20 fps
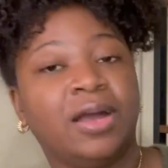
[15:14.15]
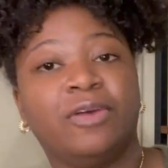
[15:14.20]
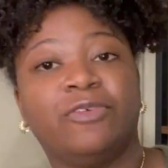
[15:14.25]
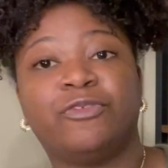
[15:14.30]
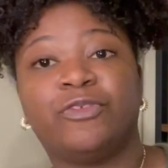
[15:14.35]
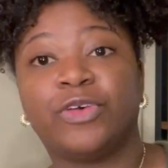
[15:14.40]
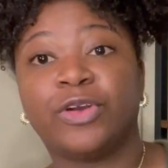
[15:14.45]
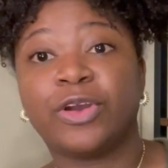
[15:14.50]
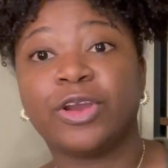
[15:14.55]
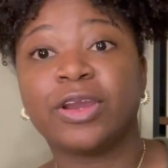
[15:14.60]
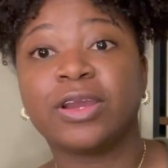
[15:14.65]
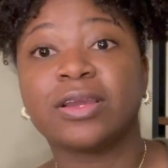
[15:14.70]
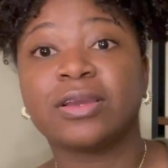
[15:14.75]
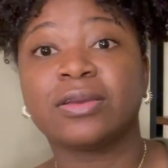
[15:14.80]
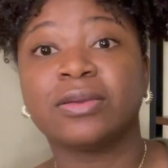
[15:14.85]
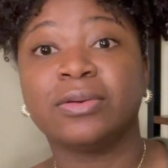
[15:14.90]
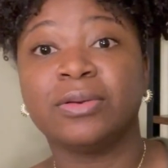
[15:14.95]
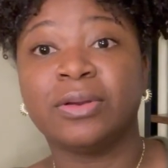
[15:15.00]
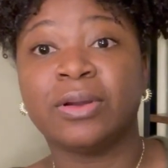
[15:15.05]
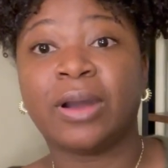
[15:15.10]

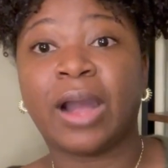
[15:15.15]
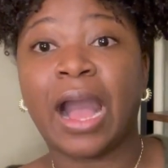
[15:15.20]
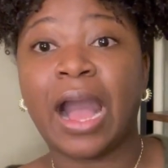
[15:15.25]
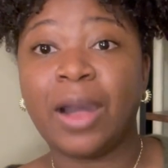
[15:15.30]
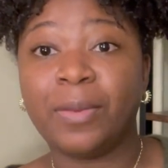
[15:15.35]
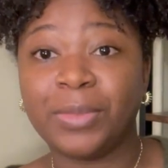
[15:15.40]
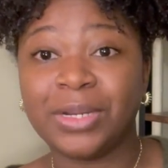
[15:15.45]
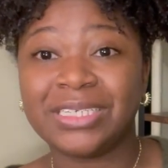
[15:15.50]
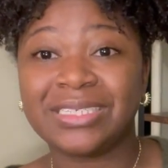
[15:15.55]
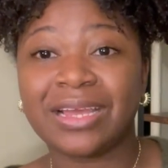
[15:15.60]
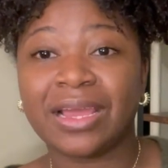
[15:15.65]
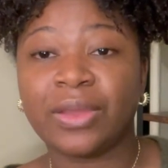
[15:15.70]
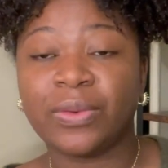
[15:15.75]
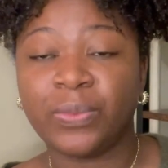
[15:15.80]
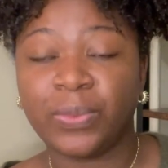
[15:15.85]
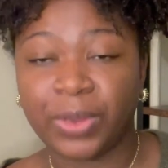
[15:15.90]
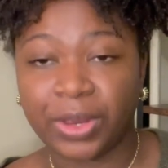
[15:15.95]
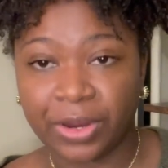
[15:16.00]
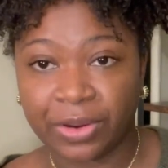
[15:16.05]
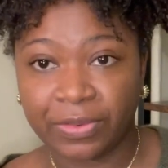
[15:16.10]
For how much I
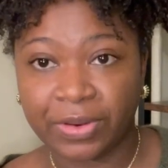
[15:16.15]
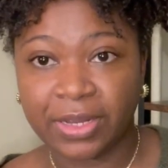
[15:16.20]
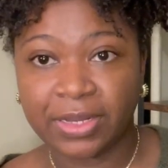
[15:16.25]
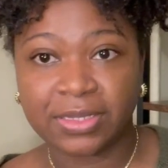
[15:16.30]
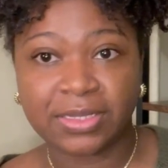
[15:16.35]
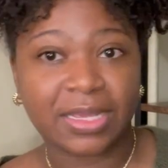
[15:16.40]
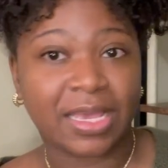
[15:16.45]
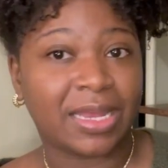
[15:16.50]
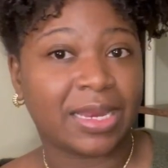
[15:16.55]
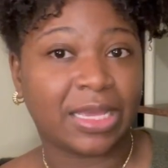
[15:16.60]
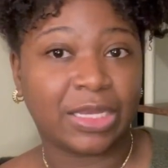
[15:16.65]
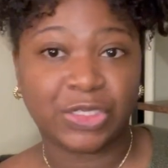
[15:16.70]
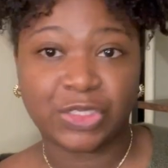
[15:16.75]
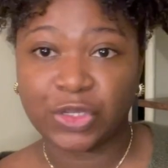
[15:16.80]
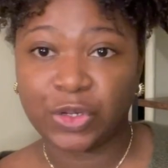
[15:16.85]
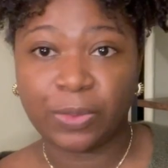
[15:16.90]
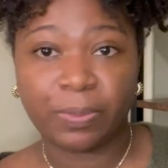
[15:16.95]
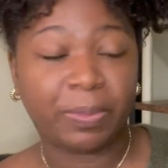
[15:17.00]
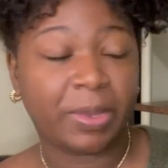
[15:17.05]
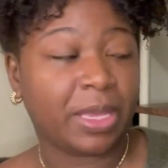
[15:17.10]
wear it, and I
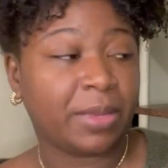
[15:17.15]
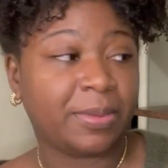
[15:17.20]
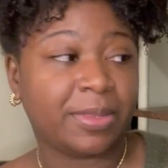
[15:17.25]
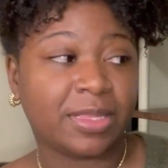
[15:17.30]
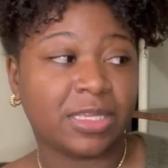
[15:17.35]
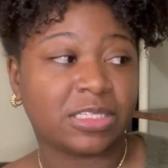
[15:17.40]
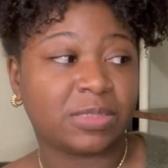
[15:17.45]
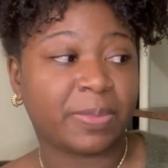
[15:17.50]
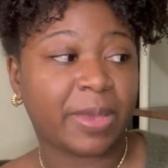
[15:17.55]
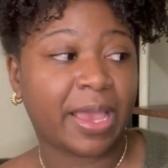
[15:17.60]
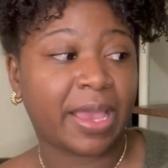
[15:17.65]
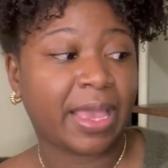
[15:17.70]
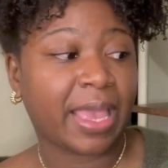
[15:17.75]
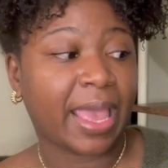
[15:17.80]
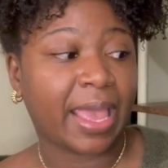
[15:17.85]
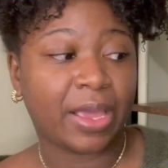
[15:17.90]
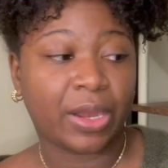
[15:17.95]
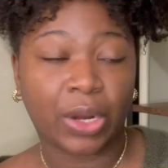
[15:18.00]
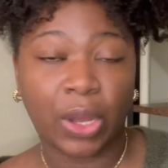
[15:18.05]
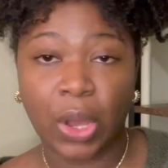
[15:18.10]
don't baby this bag
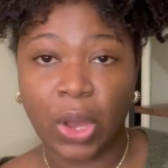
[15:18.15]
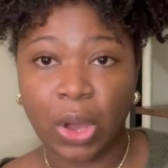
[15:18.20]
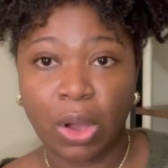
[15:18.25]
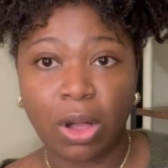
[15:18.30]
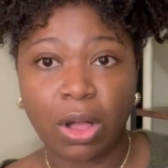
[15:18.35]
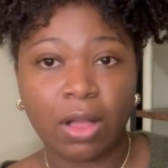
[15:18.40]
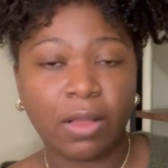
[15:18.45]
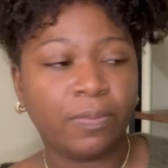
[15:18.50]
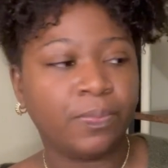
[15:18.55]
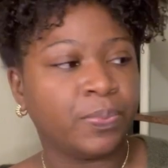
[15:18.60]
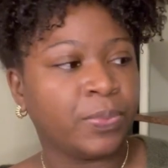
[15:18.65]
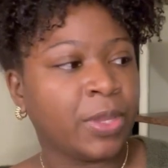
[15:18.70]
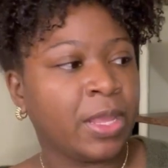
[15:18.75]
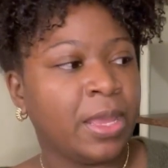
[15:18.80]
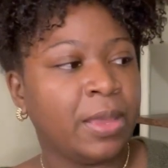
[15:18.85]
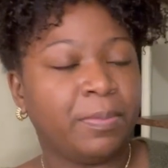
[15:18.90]
at all,